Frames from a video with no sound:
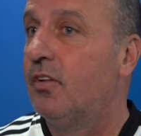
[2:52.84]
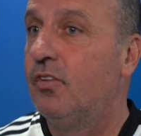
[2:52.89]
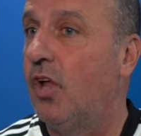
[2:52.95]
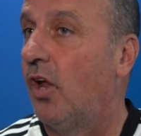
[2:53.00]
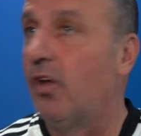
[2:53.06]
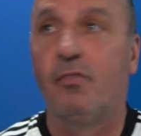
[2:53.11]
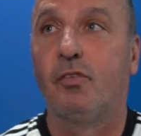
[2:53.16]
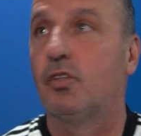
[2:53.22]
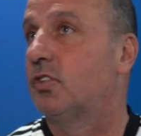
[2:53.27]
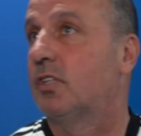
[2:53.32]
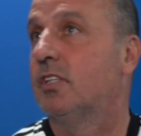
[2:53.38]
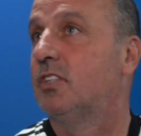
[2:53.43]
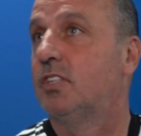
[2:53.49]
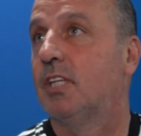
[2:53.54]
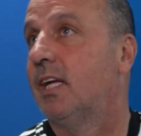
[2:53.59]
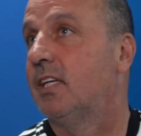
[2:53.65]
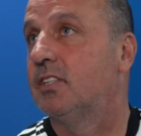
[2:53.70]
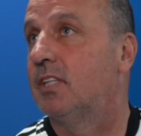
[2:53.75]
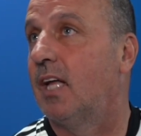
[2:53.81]
None of us can
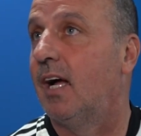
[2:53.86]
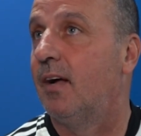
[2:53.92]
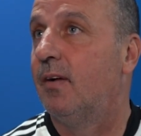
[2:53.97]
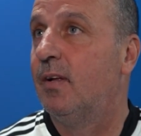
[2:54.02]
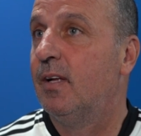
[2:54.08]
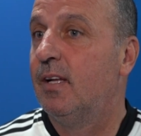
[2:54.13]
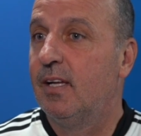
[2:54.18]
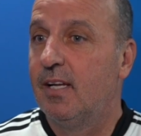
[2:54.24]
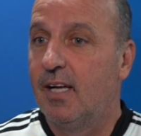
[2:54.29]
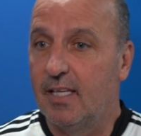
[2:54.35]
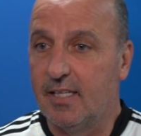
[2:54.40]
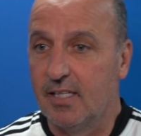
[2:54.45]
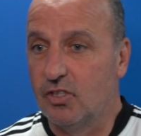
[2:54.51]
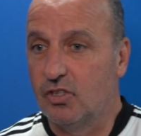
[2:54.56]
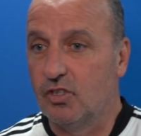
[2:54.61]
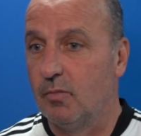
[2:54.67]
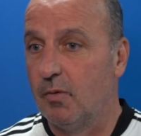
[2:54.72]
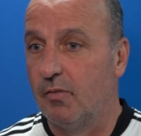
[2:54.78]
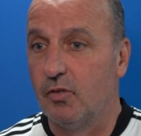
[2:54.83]
change that. I
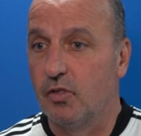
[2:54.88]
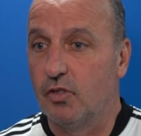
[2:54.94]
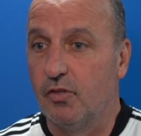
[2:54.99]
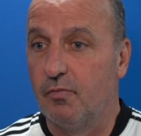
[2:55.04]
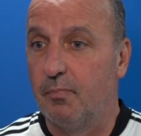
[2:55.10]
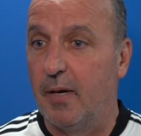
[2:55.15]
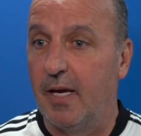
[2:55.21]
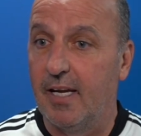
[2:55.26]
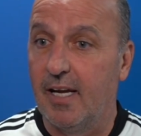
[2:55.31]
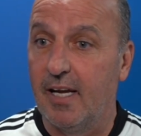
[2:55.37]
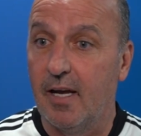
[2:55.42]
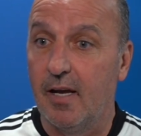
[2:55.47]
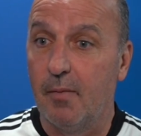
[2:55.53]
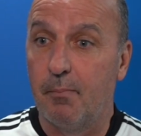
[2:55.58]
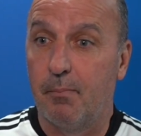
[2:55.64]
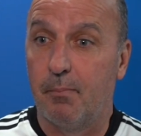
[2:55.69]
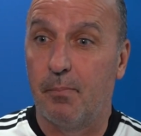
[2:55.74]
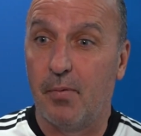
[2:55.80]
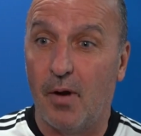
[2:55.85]
think some of us who've been in
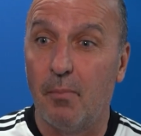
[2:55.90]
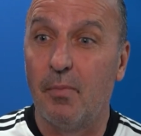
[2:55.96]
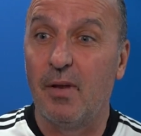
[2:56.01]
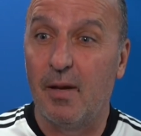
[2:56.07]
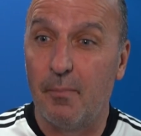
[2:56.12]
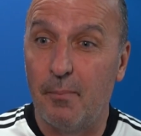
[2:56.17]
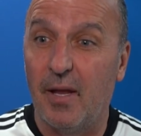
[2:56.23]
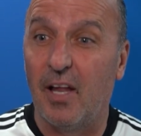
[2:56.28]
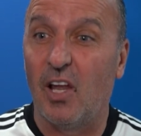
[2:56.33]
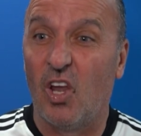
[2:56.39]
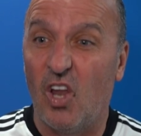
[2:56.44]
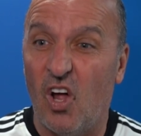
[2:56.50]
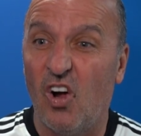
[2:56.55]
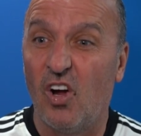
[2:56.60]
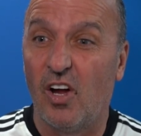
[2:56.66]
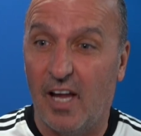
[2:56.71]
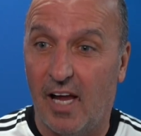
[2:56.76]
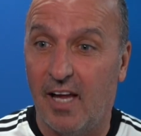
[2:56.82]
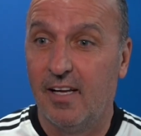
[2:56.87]
it probably a bit
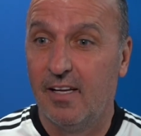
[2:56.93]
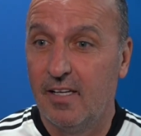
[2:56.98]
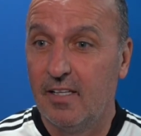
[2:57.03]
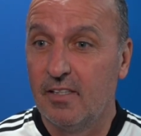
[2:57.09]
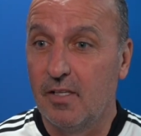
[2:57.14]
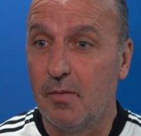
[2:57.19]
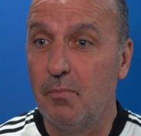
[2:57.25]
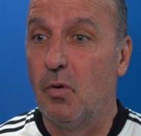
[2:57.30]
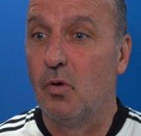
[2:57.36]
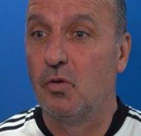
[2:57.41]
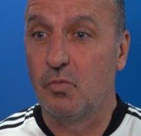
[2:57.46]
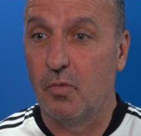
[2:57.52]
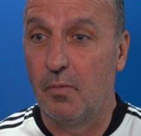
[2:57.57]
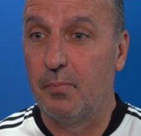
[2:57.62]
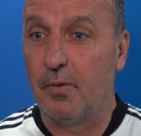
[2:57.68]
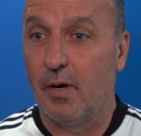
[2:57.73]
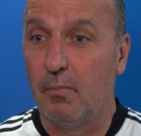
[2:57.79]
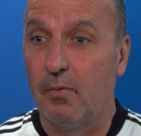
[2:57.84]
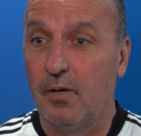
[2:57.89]
longer than most
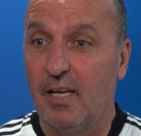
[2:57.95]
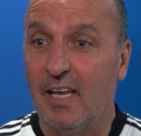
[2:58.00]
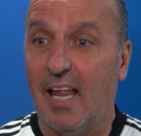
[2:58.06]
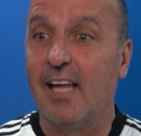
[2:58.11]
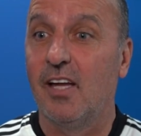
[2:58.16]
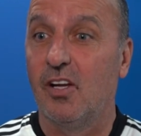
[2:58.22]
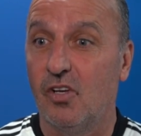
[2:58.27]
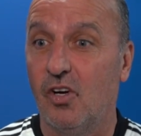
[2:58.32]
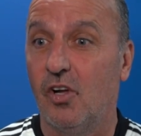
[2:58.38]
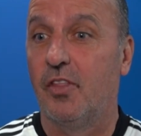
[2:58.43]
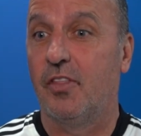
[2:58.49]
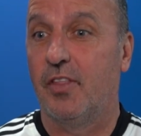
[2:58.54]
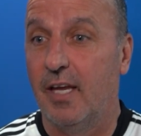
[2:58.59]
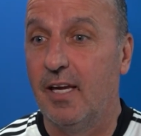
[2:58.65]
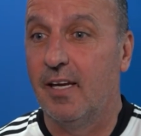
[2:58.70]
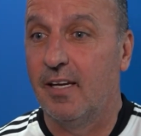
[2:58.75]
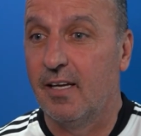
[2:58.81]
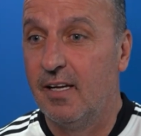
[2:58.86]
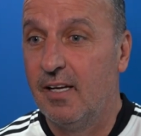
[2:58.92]
would probably like or
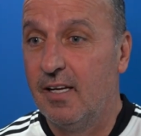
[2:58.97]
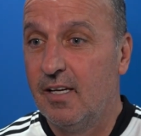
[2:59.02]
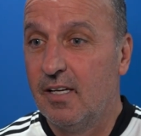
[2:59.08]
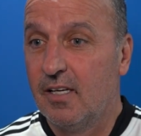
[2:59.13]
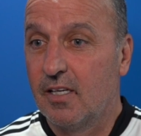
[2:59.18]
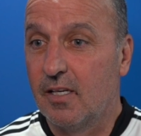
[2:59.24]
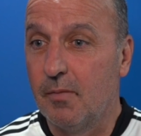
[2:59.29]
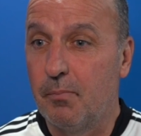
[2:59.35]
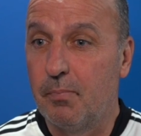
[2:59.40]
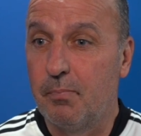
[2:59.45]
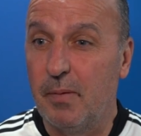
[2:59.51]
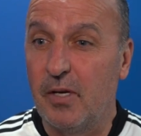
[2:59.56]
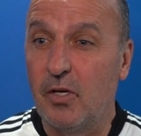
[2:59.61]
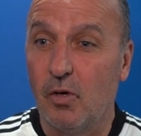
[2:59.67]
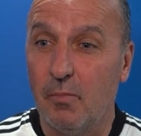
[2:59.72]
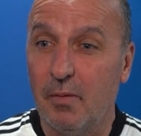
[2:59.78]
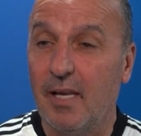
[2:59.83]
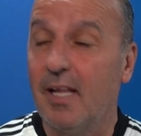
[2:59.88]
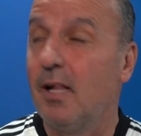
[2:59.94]
think can
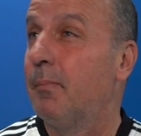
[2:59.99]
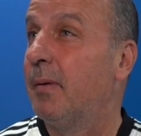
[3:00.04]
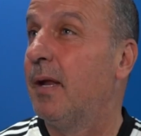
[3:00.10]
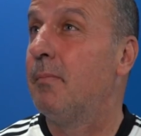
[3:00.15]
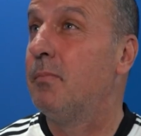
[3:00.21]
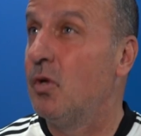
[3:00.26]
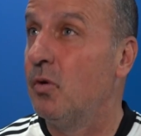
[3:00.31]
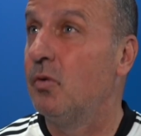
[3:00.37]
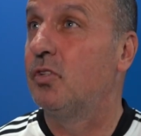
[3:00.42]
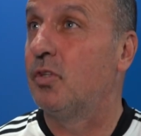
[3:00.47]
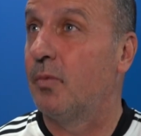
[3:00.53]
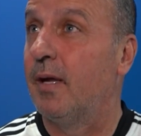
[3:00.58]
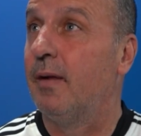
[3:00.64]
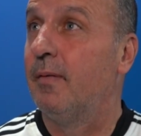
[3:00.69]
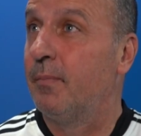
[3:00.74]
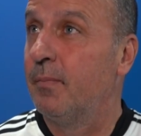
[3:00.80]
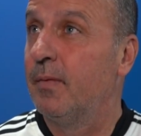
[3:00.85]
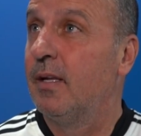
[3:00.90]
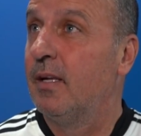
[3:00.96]
become a little bit immune to
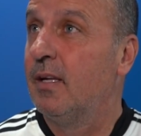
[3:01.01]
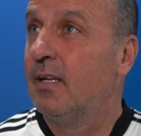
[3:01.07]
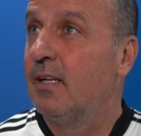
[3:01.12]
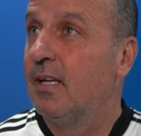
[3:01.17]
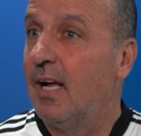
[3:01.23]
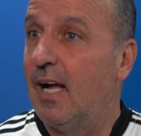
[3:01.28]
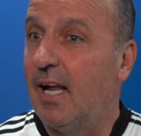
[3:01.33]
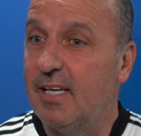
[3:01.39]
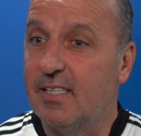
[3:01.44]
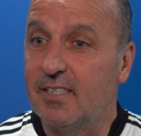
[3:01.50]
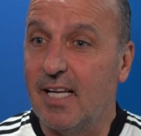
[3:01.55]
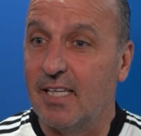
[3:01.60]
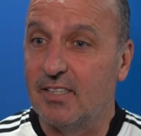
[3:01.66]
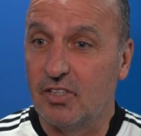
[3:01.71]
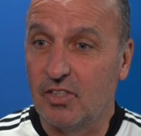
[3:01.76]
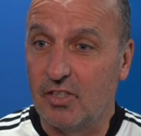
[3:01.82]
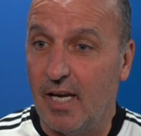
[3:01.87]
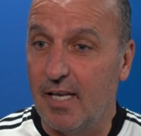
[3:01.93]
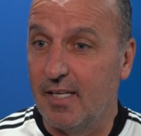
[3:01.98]
it. Mm. And it's that
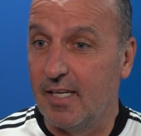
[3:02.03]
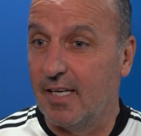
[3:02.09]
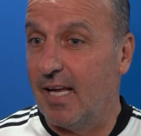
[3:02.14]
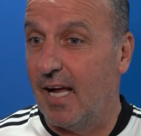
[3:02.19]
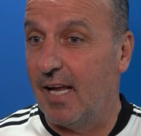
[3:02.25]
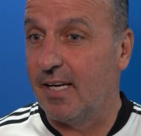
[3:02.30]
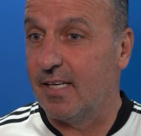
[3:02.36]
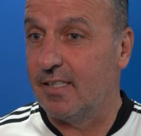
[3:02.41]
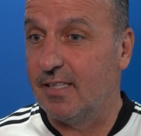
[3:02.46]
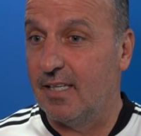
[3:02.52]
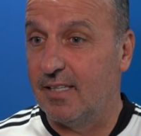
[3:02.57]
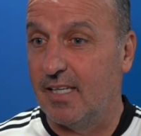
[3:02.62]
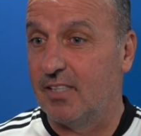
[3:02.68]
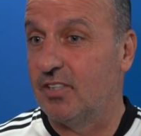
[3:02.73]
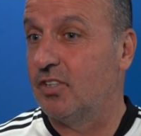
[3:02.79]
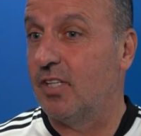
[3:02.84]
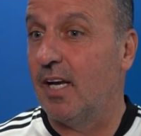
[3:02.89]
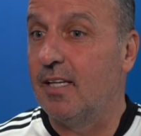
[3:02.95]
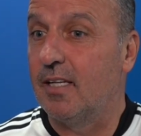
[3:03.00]
strength of character,
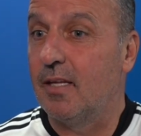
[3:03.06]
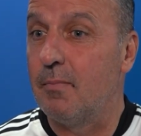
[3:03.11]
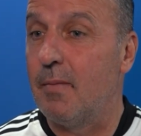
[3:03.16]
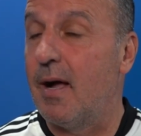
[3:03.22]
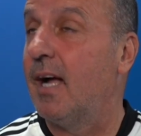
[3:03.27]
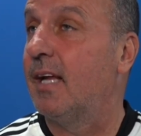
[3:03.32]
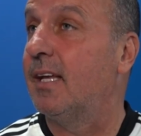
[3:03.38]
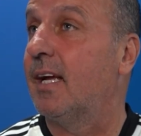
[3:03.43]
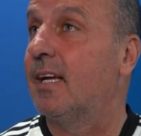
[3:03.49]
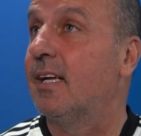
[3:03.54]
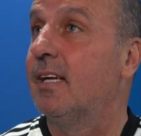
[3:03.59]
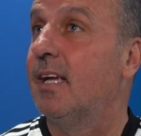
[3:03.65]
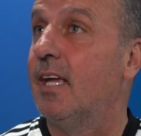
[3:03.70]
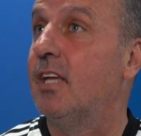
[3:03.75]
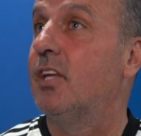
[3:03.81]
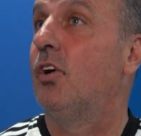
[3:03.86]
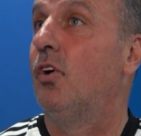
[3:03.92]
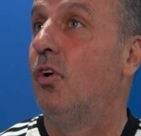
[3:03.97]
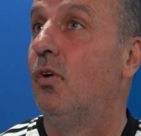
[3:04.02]
that strength of mind that can get you